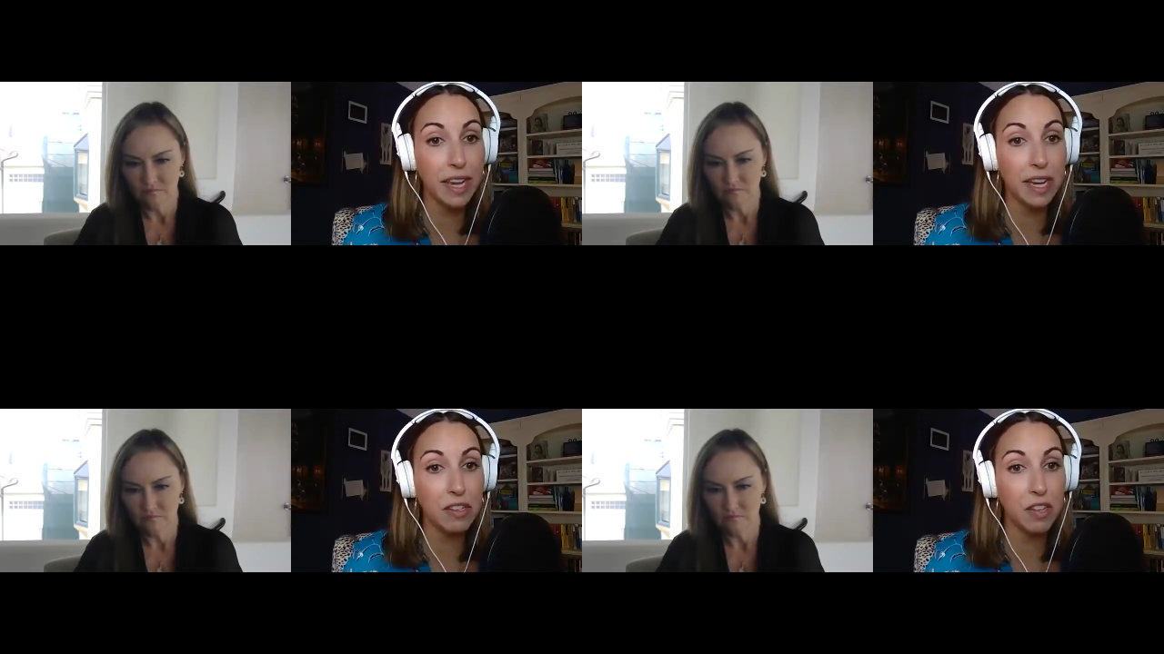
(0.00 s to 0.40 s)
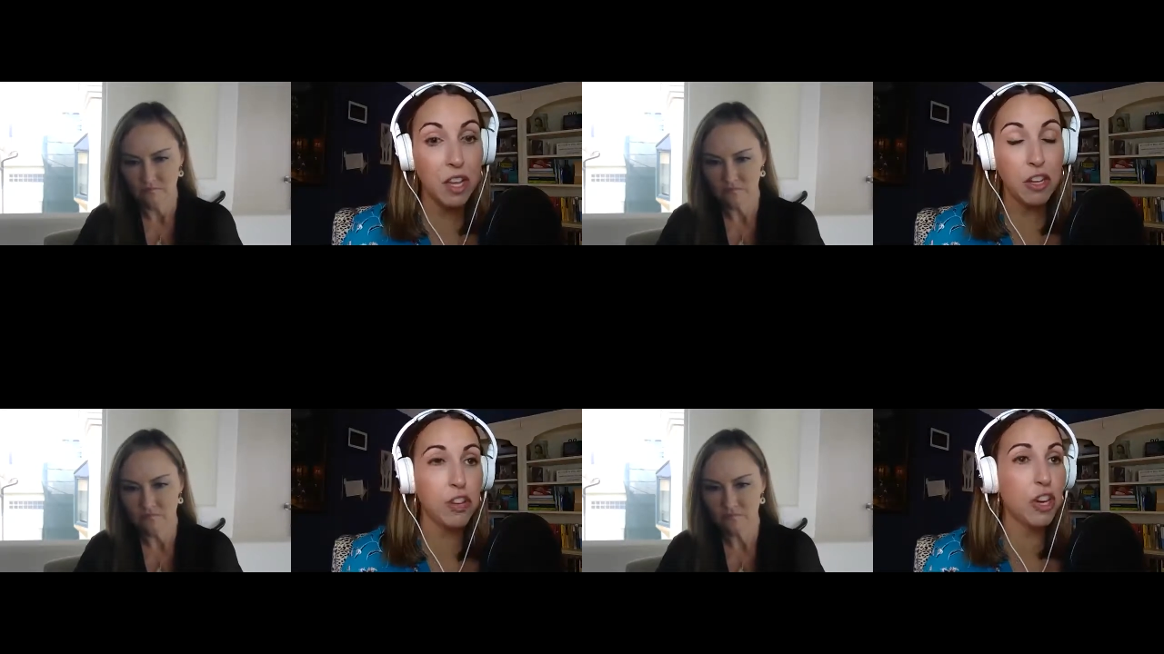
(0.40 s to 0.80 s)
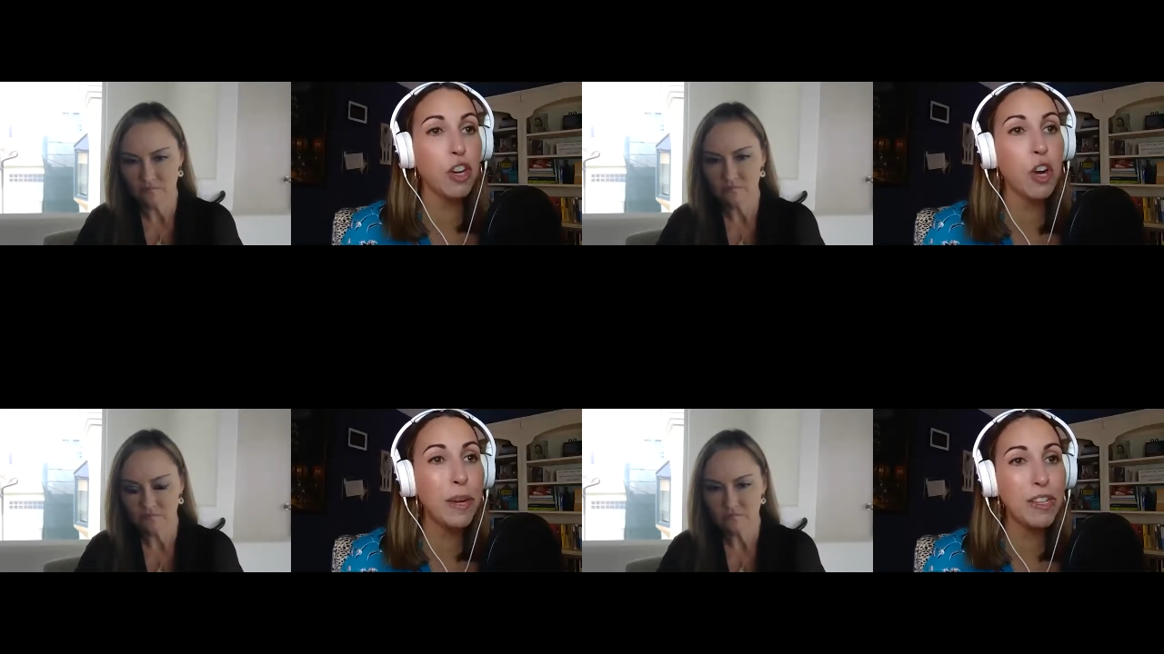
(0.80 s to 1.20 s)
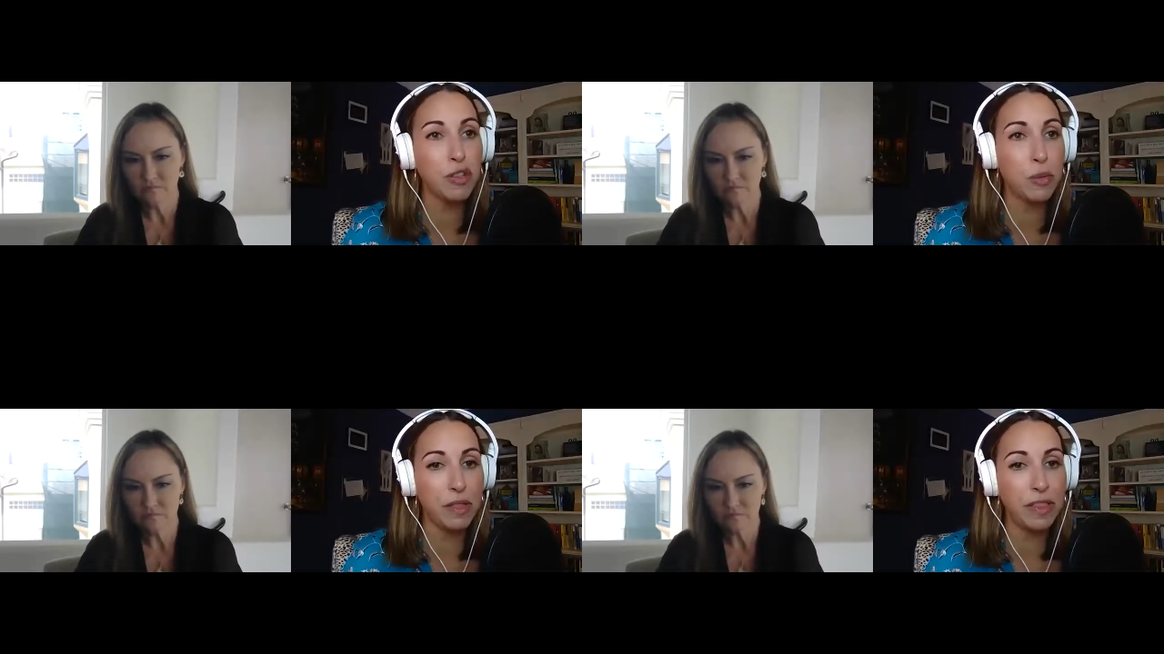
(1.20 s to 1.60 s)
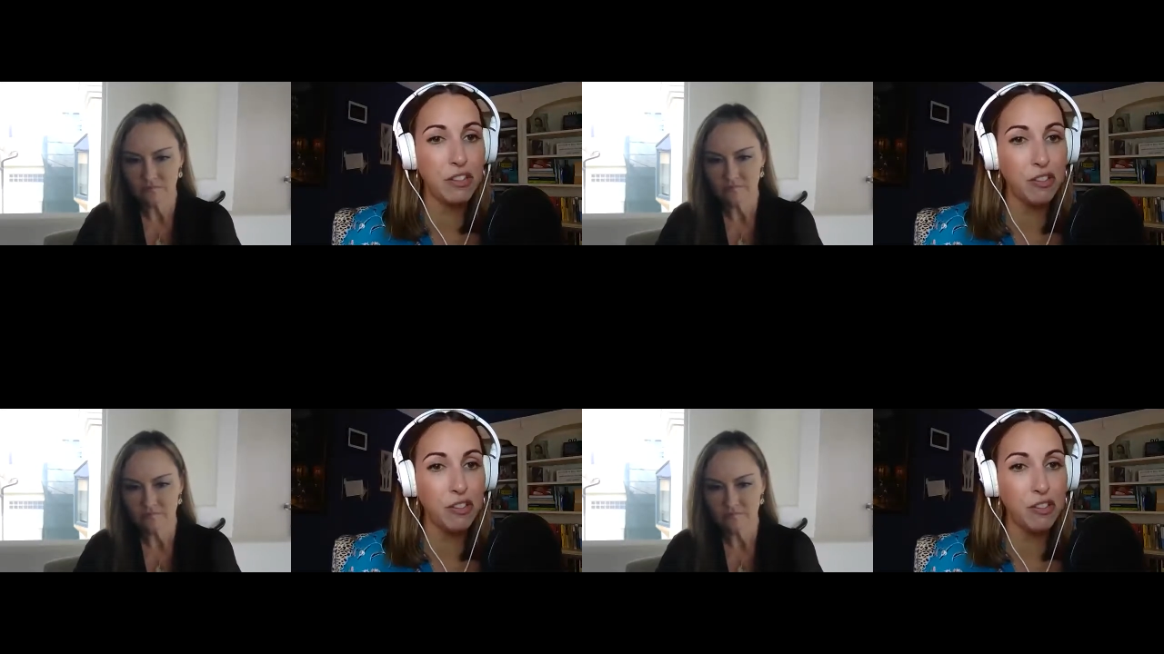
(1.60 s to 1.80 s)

Speaker 1: And you're not going to unless